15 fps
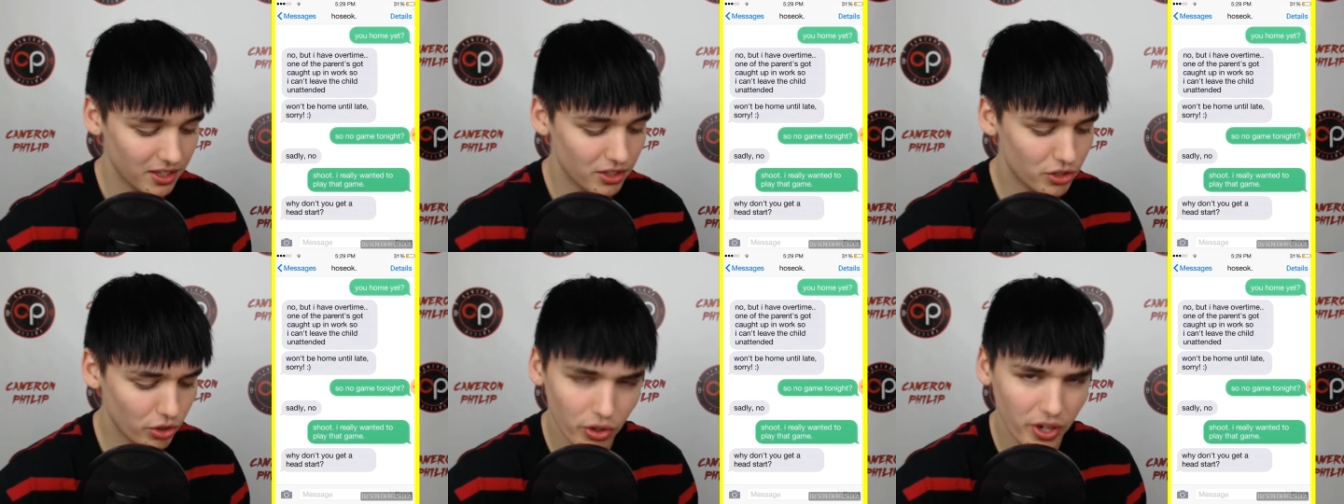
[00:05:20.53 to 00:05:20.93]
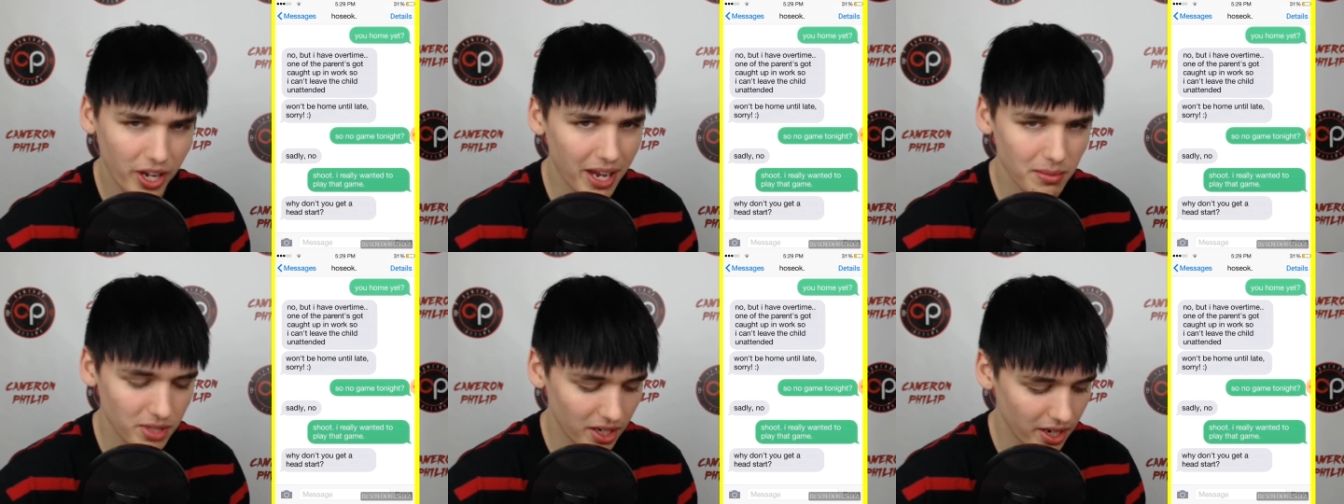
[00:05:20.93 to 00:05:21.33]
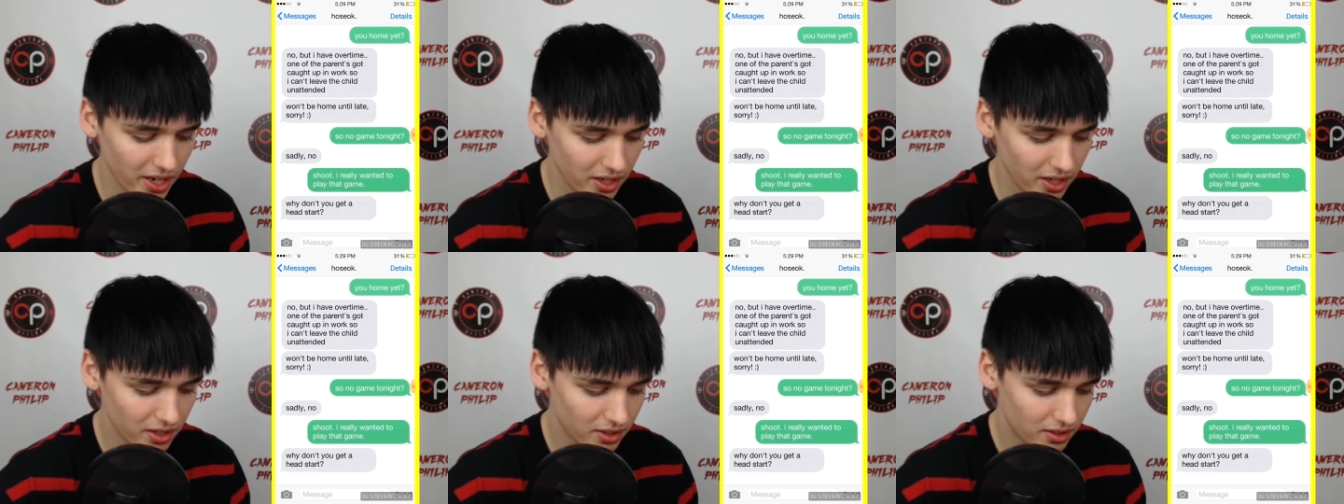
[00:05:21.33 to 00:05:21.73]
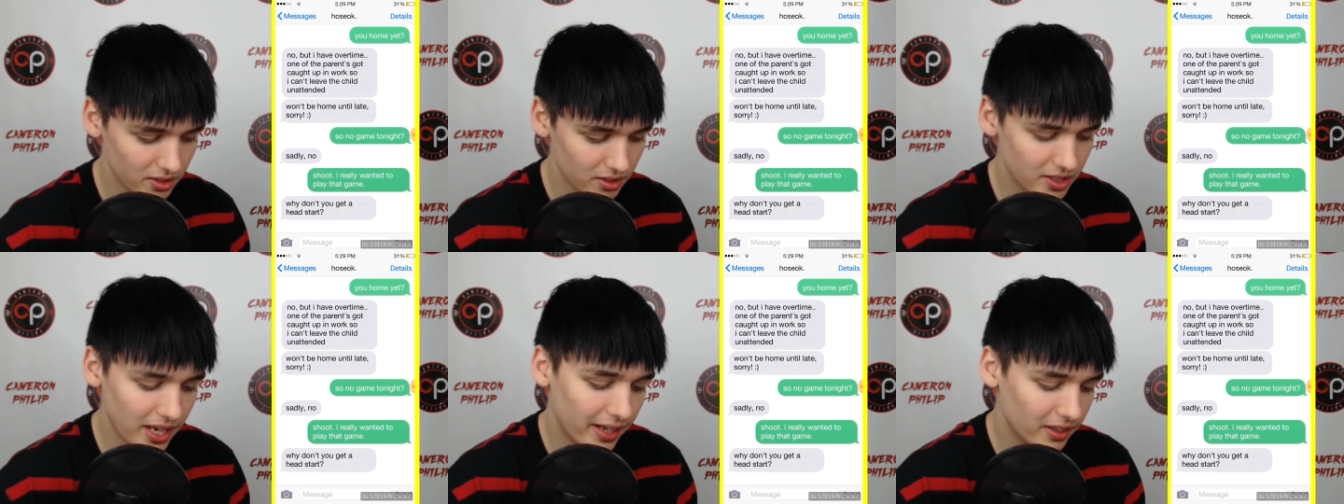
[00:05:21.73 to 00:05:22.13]
So, no game tonight?
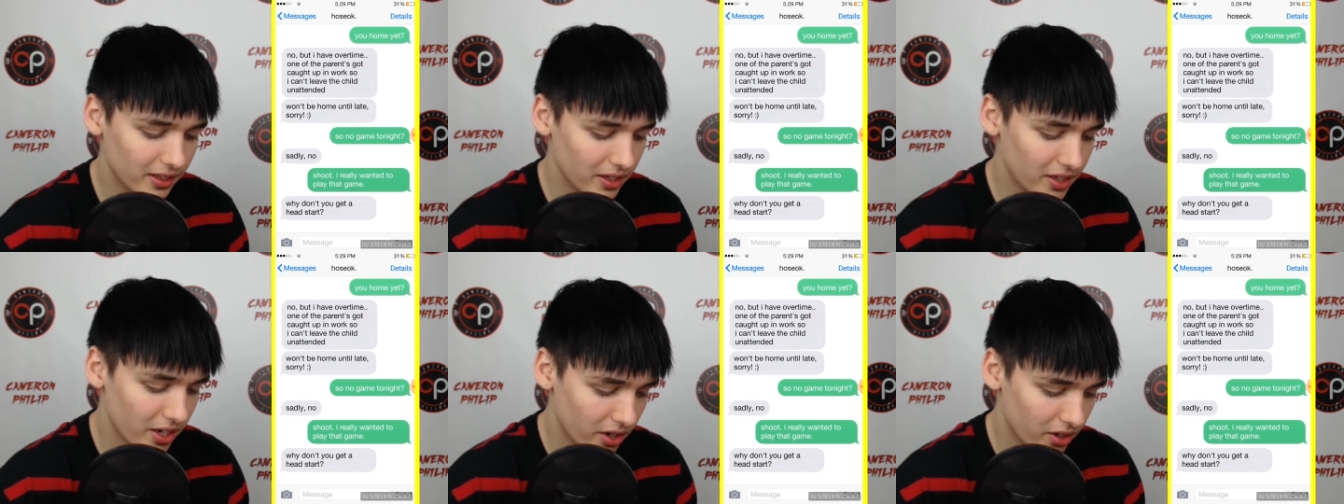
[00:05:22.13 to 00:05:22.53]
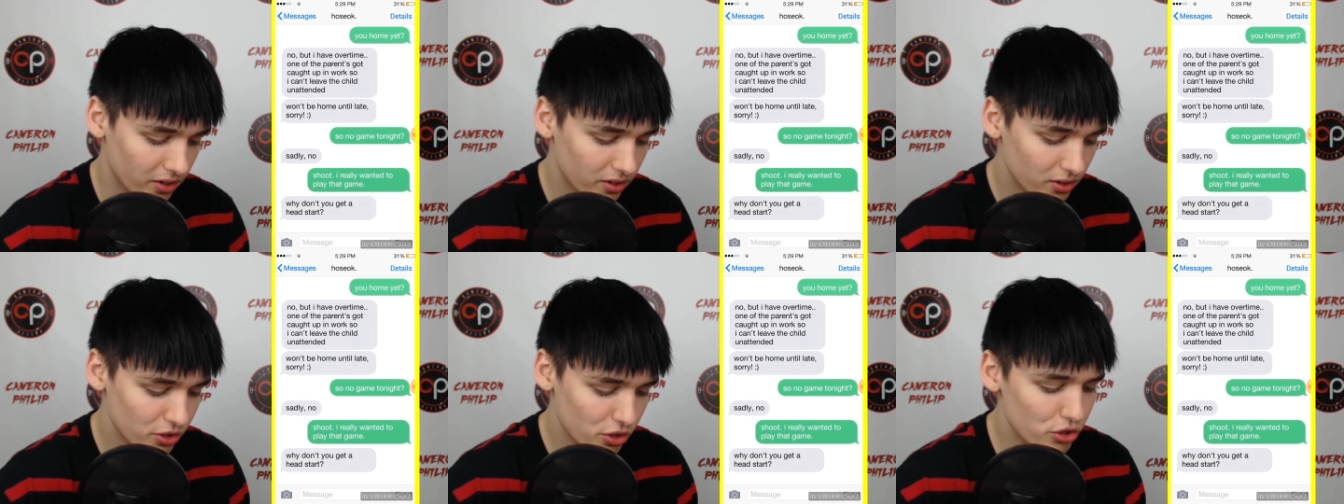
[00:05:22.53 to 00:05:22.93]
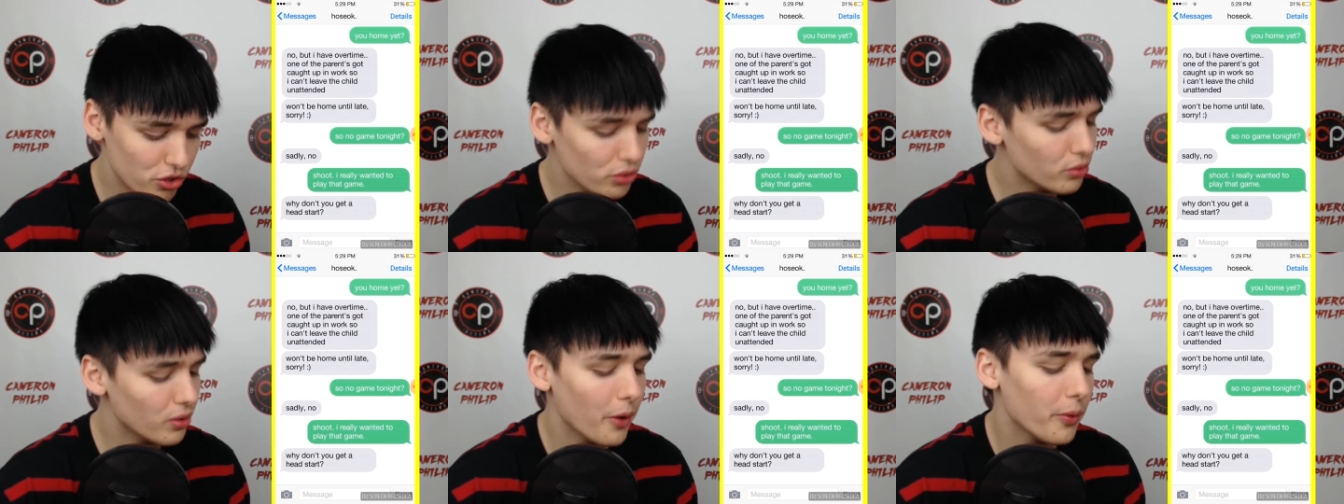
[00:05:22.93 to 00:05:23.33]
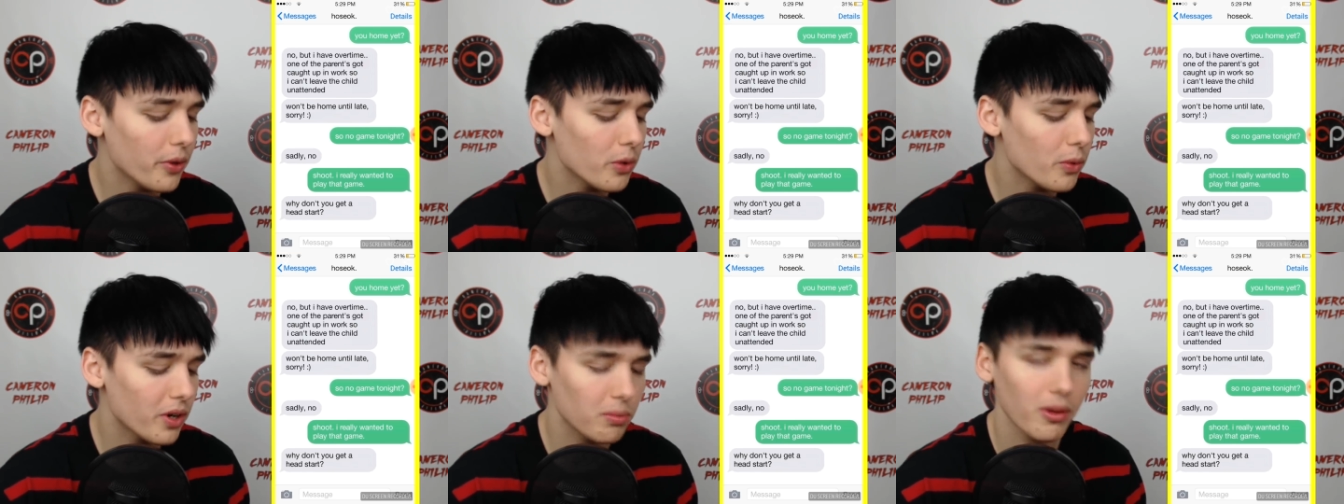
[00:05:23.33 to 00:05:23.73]
Sadly, no. Shoot, I really
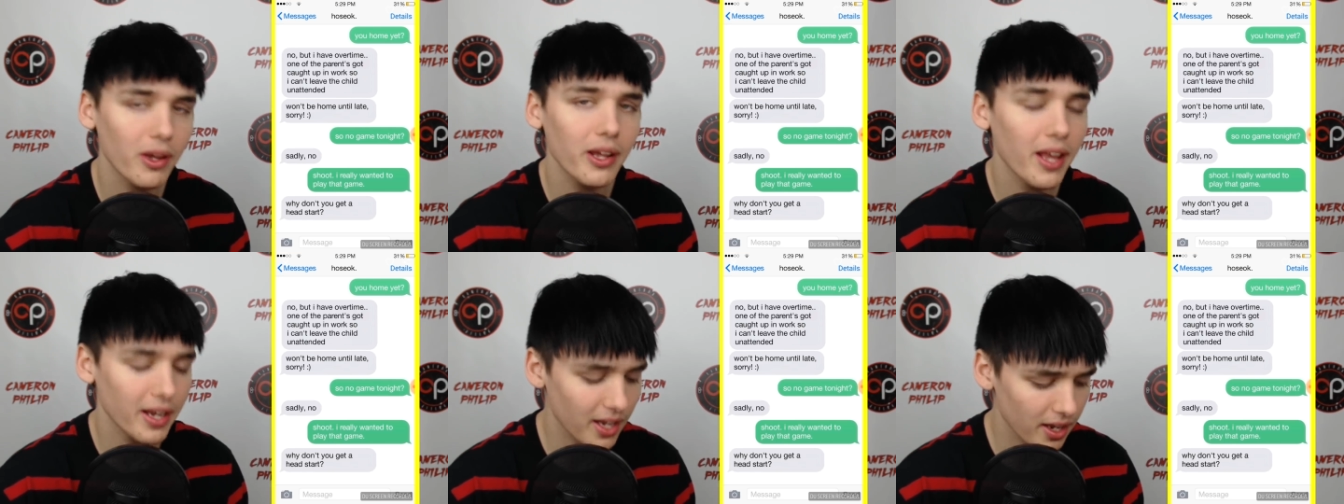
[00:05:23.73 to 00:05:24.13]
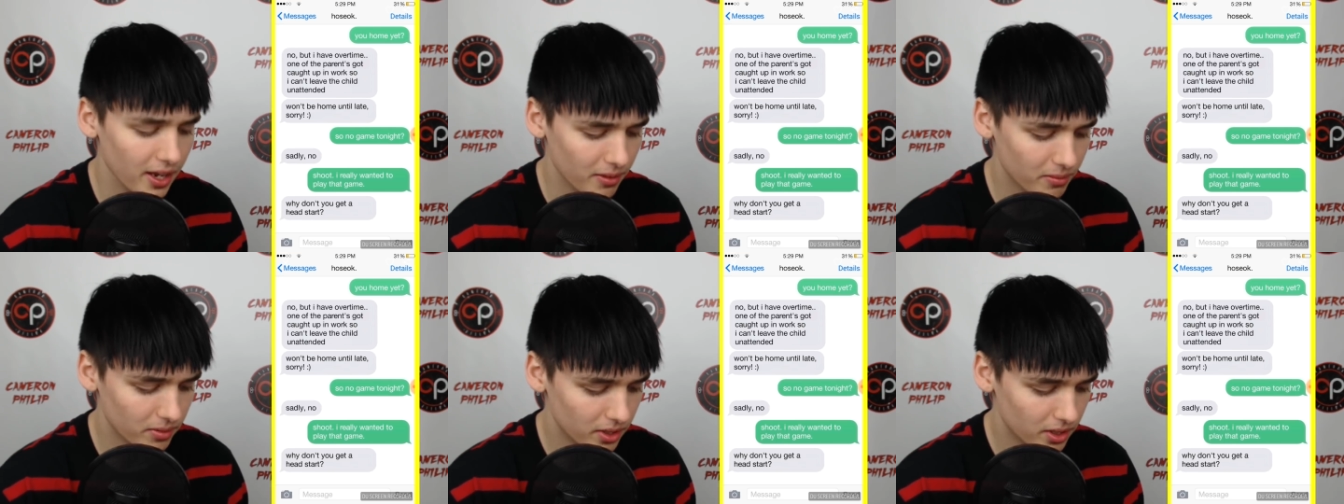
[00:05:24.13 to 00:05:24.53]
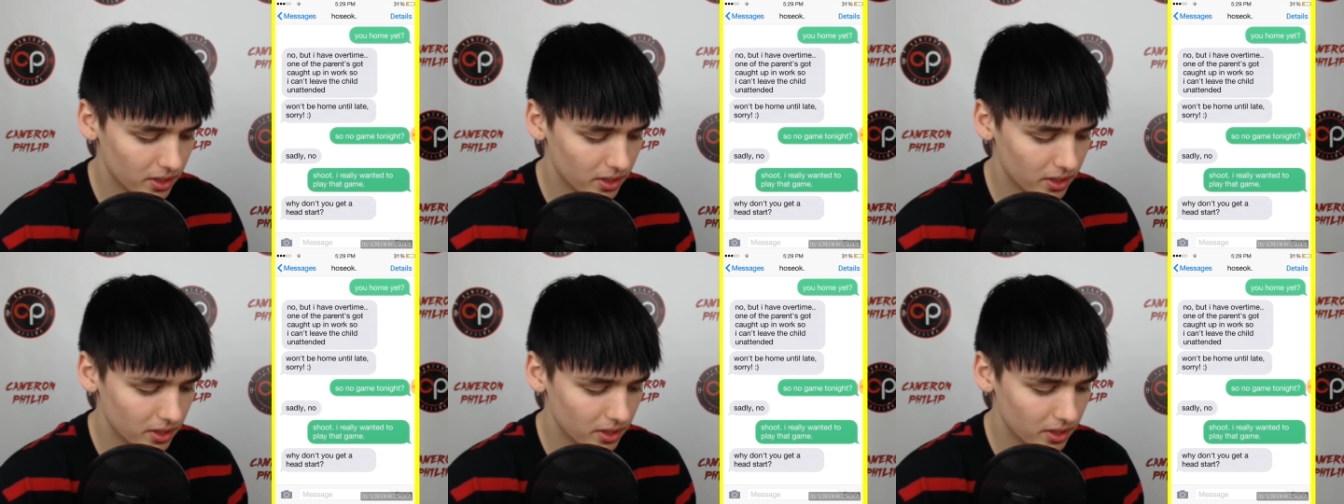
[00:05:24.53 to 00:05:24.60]
wanted to play that game.